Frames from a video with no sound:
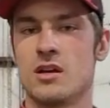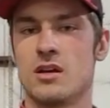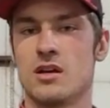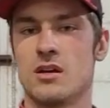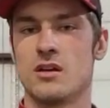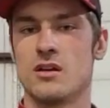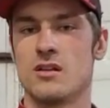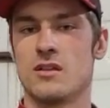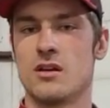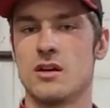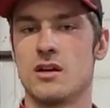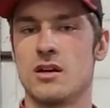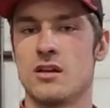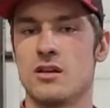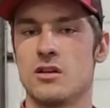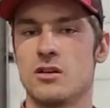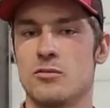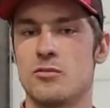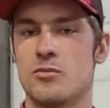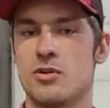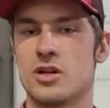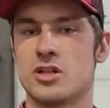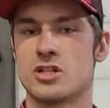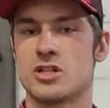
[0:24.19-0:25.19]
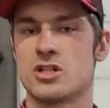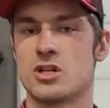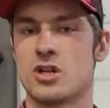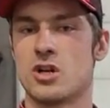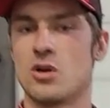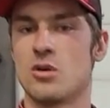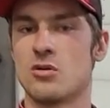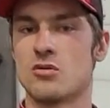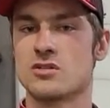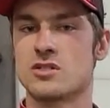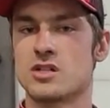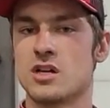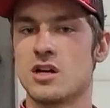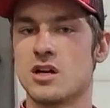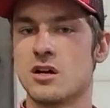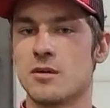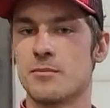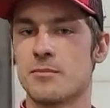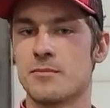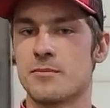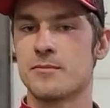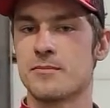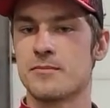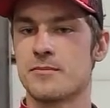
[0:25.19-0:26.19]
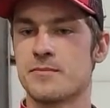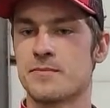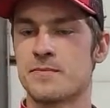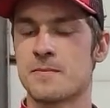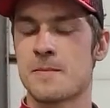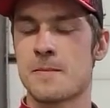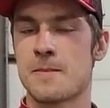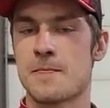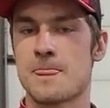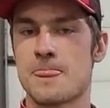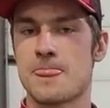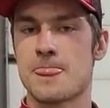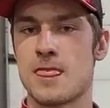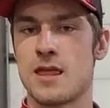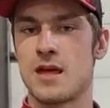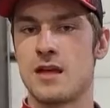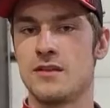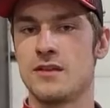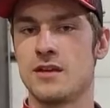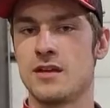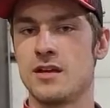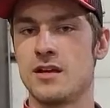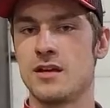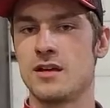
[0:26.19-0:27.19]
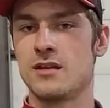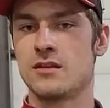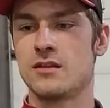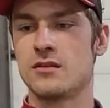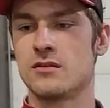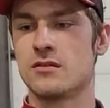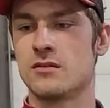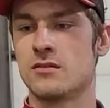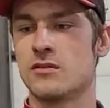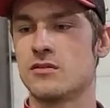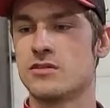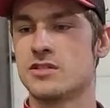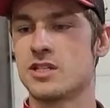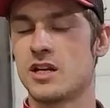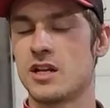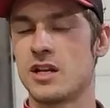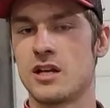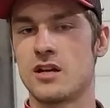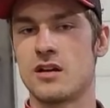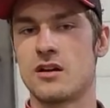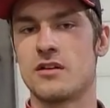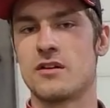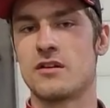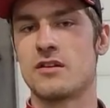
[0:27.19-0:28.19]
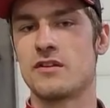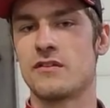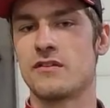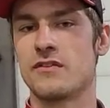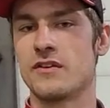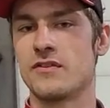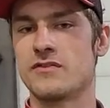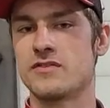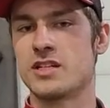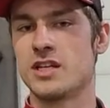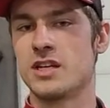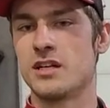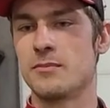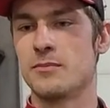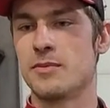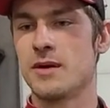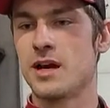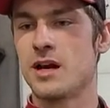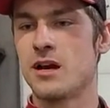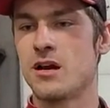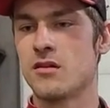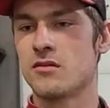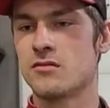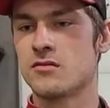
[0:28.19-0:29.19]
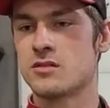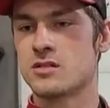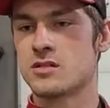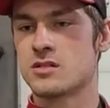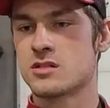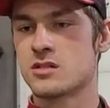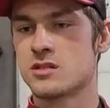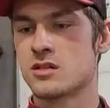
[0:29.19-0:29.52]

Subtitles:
then your pressure goes up, and then you're sitting at 115 pounds.